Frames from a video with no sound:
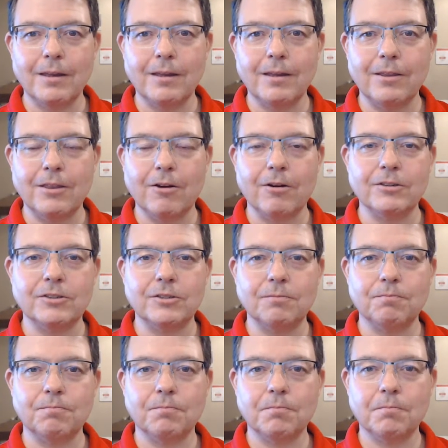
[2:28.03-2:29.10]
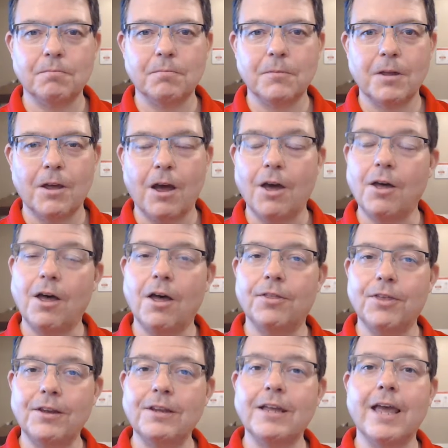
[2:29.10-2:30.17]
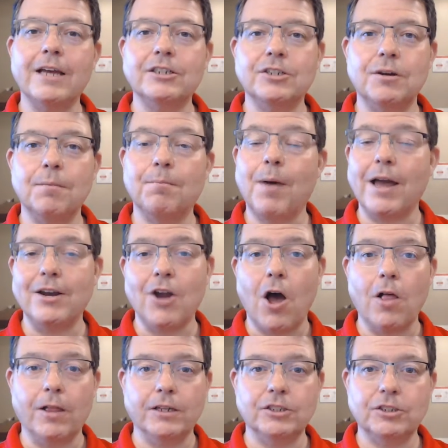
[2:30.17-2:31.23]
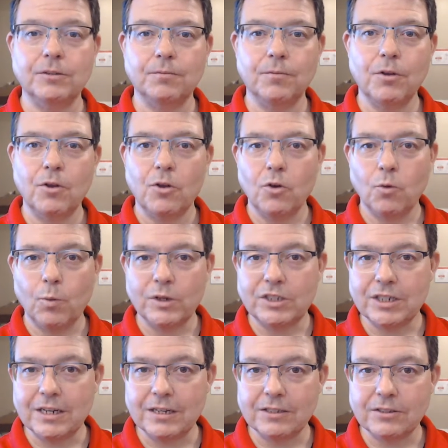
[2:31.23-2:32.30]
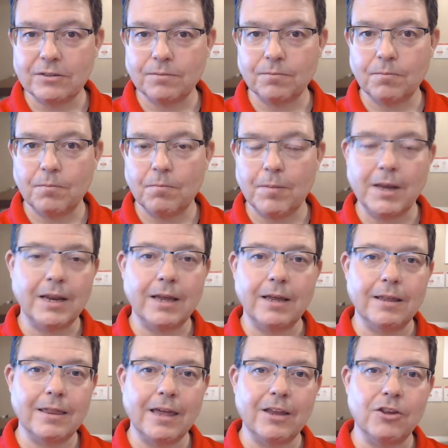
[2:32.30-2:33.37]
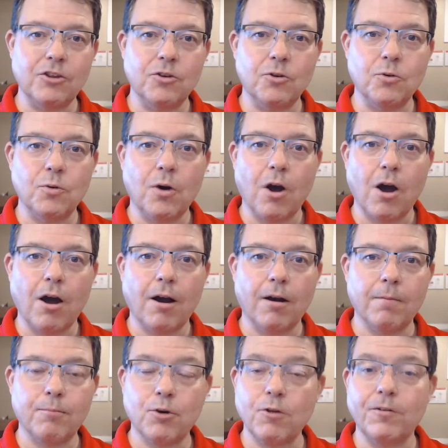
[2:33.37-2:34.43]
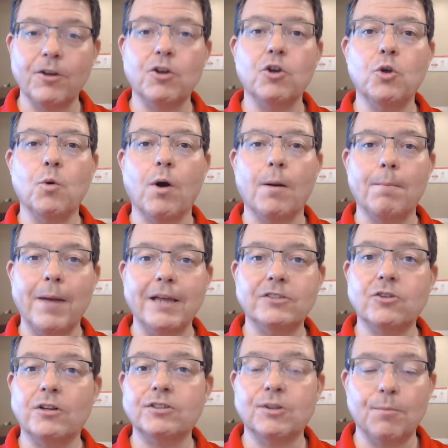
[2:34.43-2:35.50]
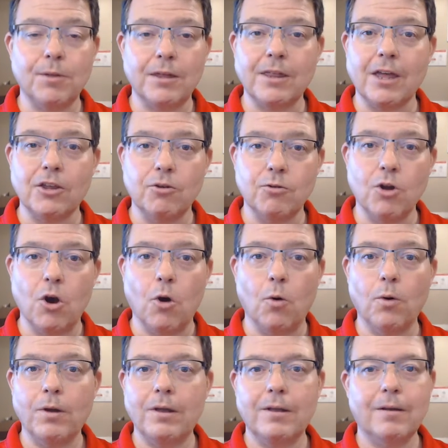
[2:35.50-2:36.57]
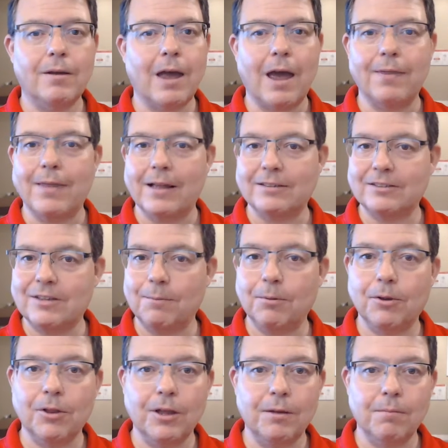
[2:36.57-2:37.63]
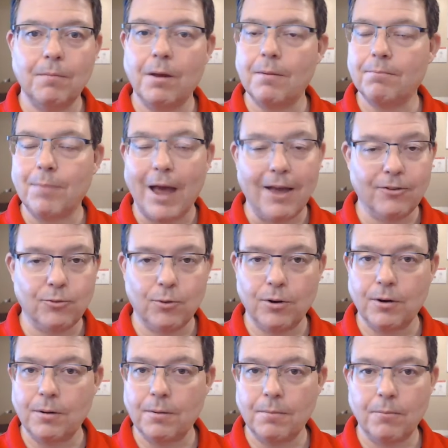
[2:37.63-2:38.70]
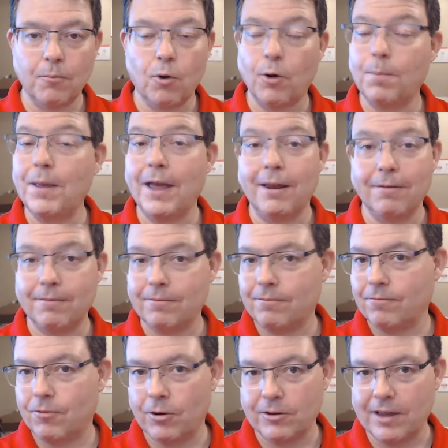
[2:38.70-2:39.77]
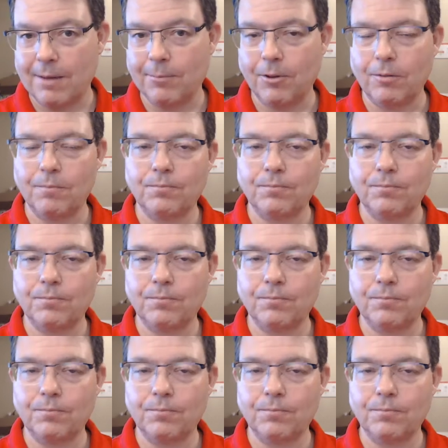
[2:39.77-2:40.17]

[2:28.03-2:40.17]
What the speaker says: There's authentication by knowledge, which is meaning that you are proving who you are based on something that you know. And that's typically password or PIN, for example.